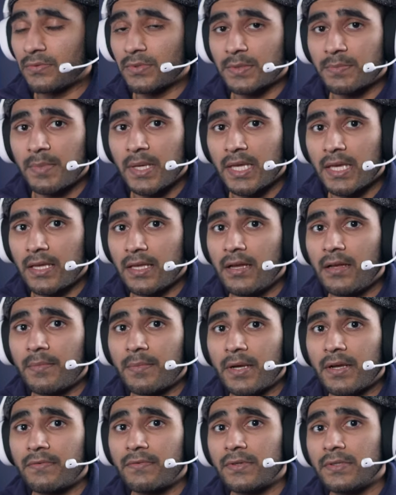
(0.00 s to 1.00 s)
it was picking
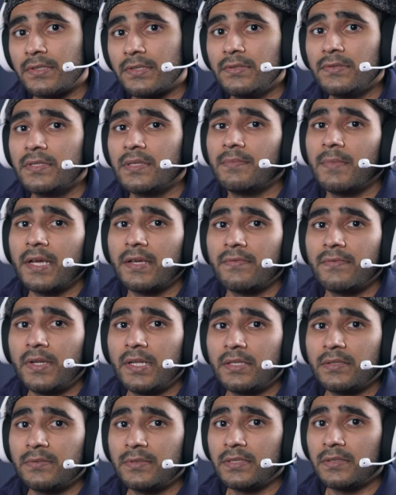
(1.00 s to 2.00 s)
up i've reduced the mic
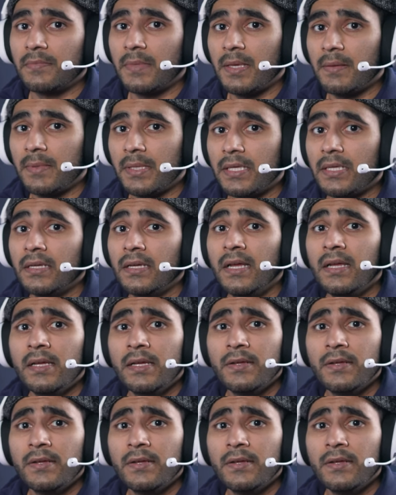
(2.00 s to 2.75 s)
volume to maybe